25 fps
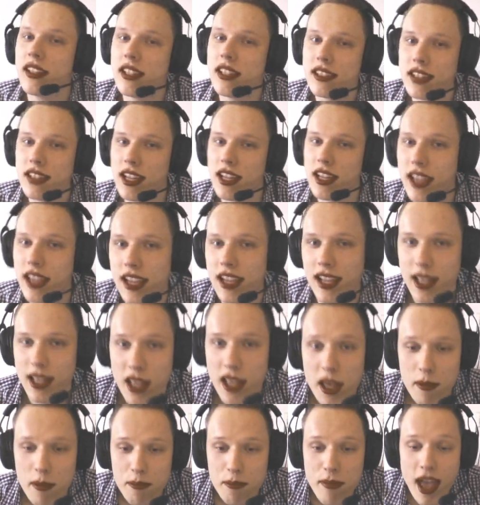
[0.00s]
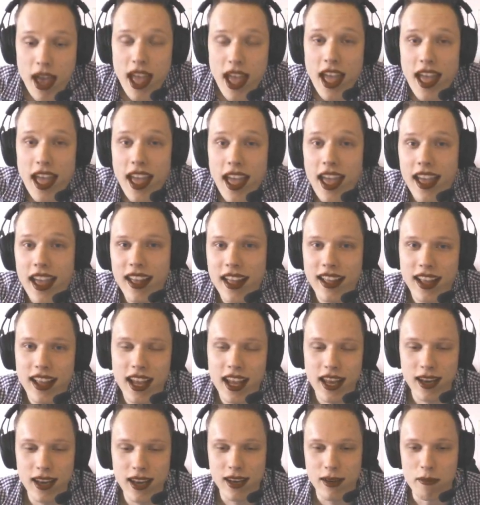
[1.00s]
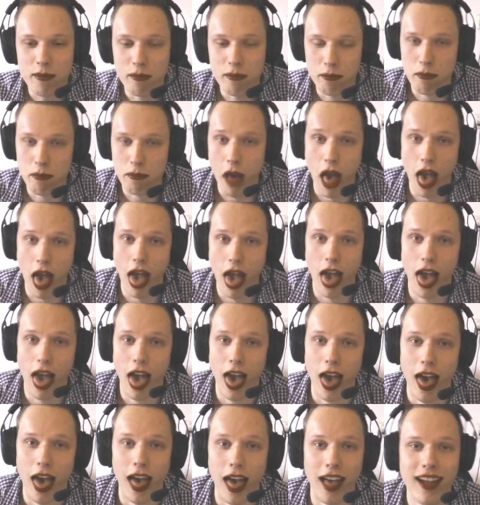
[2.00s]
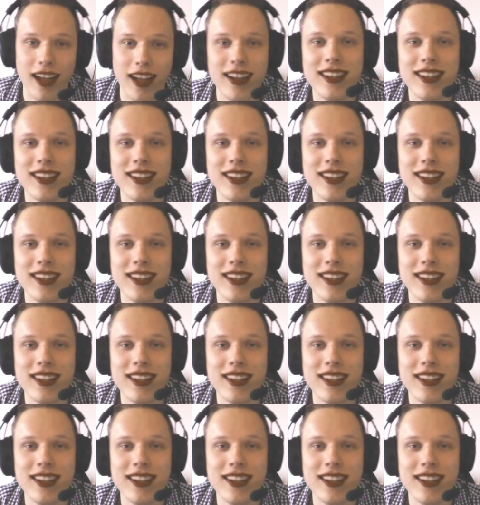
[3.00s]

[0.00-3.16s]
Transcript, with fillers: like meh and bah.